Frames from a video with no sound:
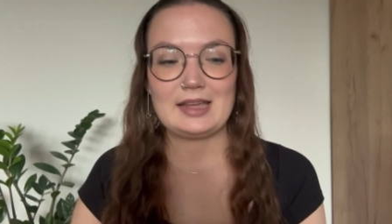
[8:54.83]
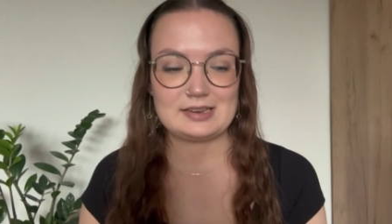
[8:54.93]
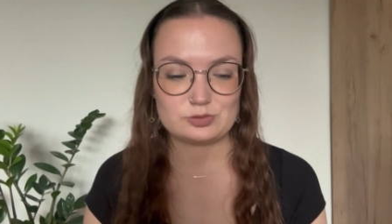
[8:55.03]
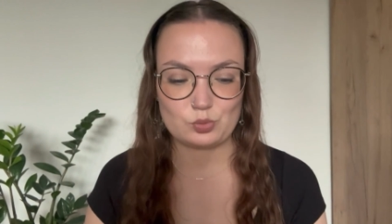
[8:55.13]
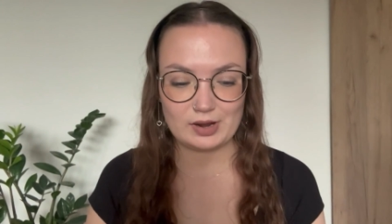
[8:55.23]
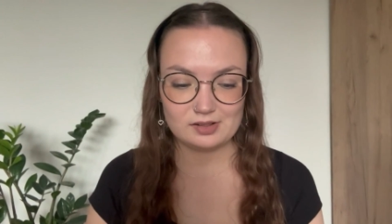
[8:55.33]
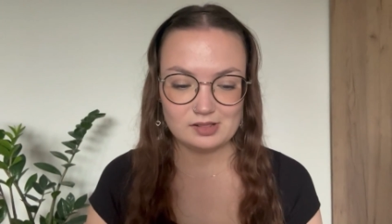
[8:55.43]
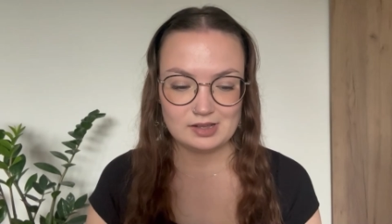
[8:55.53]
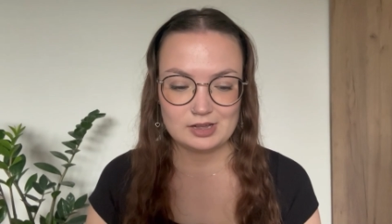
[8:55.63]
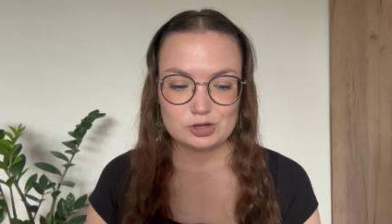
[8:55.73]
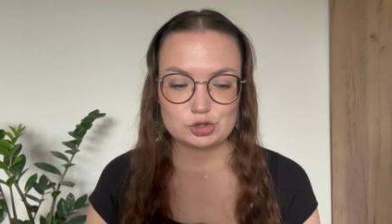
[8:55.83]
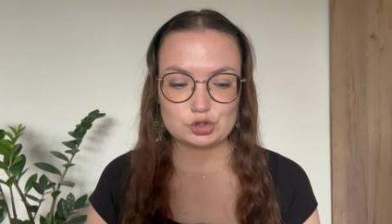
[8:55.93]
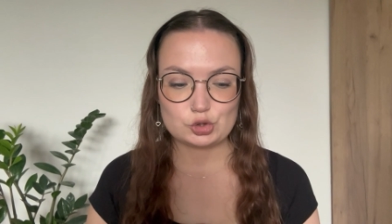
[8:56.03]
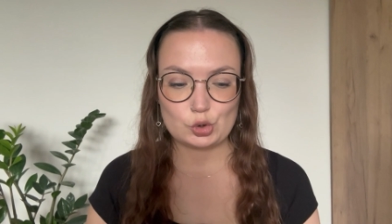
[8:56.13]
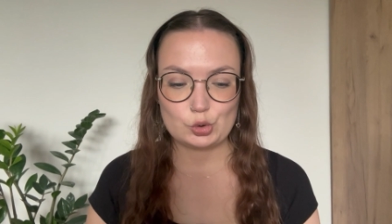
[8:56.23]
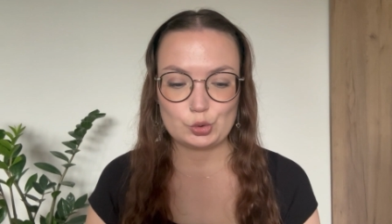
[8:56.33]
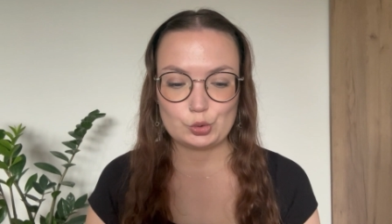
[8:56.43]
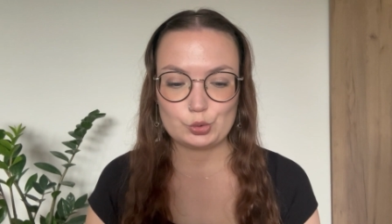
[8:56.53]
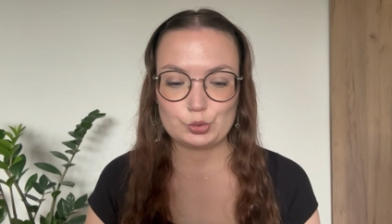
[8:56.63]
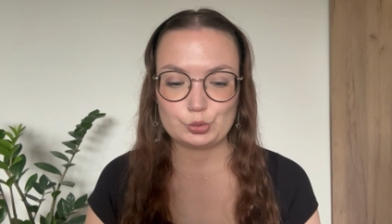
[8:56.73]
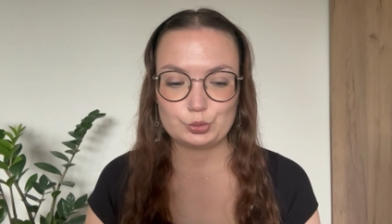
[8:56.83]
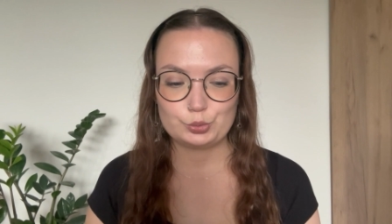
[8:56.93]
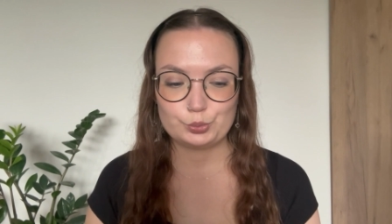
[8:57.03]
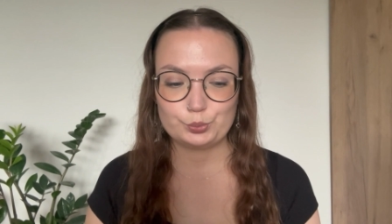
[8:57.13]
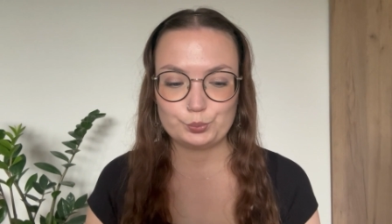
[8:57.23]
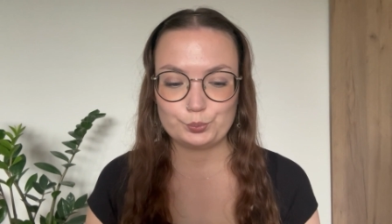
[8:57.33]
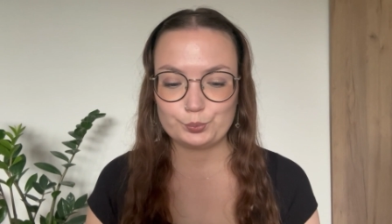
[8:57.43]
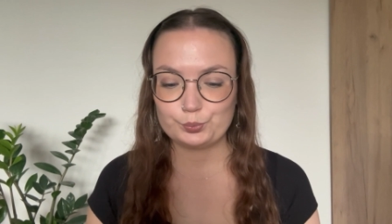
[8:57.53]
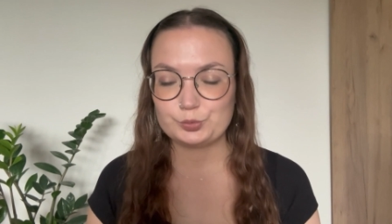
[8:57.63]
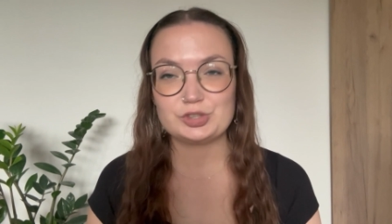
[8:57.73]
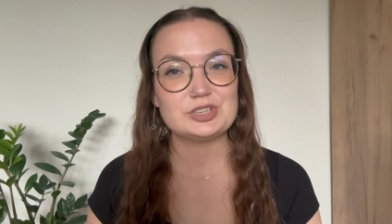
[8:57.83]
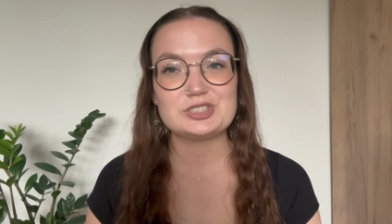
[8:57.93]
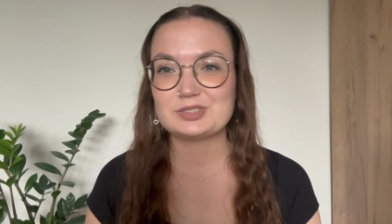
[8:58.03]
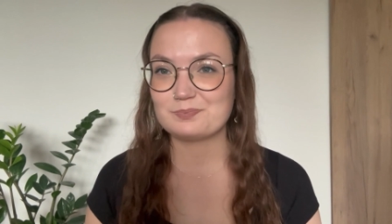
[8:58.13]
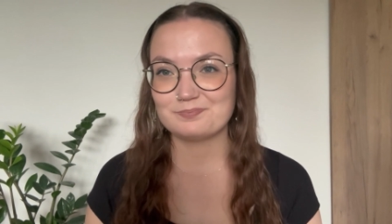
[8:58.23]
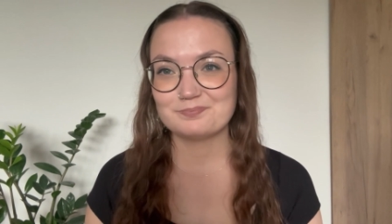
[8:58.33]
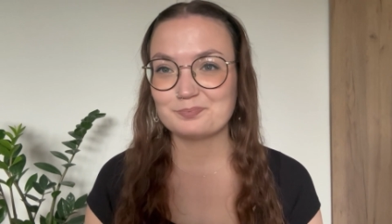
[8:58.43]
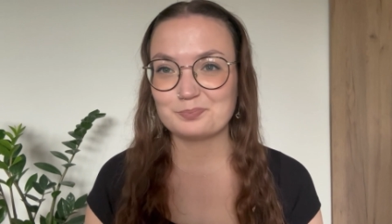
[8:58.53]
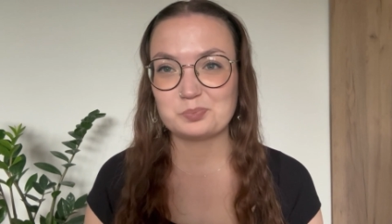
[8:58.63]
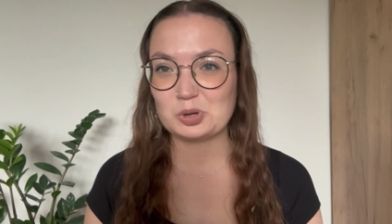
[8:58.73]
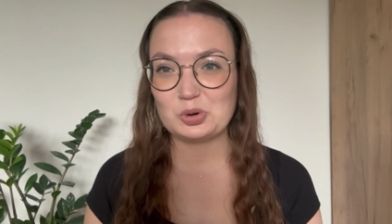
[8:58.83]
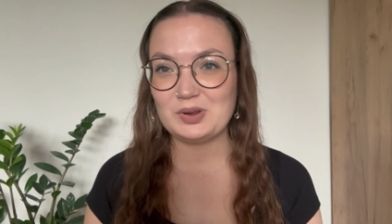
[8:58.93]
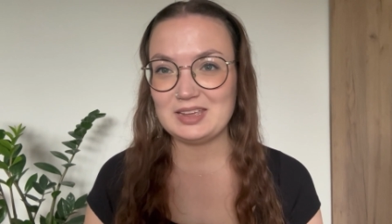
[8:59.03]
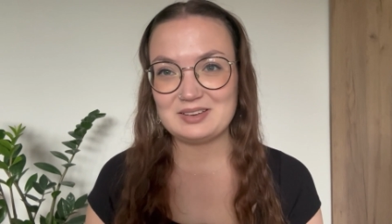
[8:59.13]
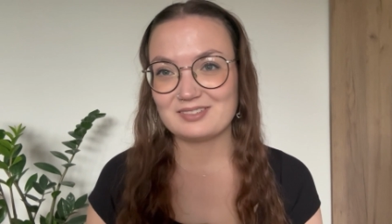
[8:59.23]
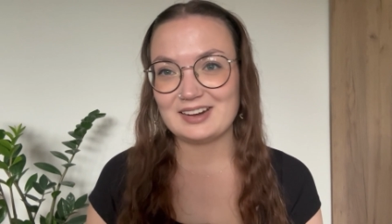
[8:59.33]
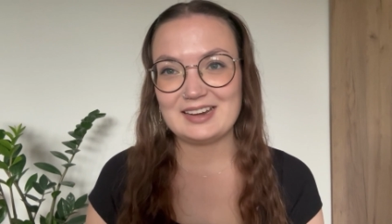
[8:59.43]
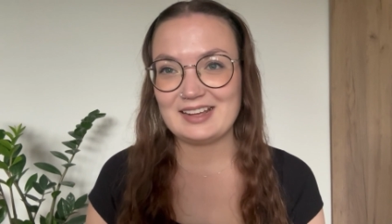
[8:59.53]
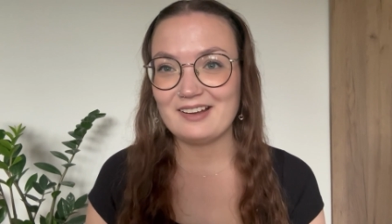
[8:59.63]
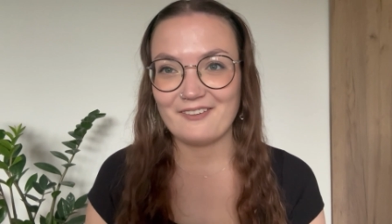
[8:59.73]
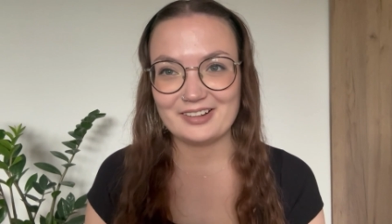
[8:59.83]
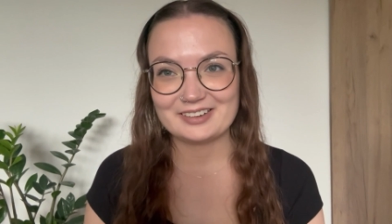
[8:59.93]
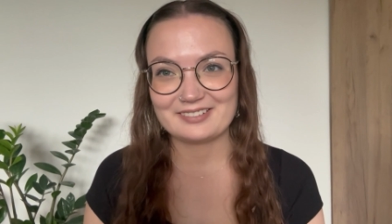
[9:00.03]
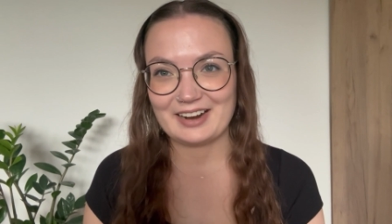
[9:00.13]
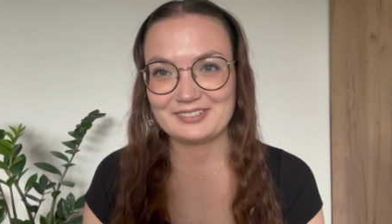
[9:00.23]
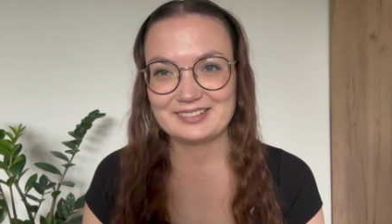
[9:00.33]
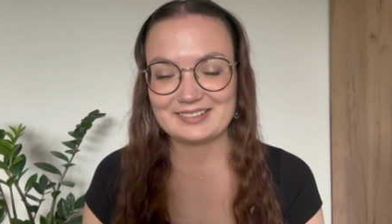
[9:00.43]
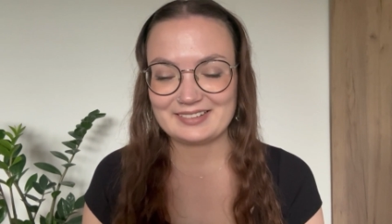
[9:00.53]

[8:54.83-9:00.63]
as well. So just bluey greeny all around.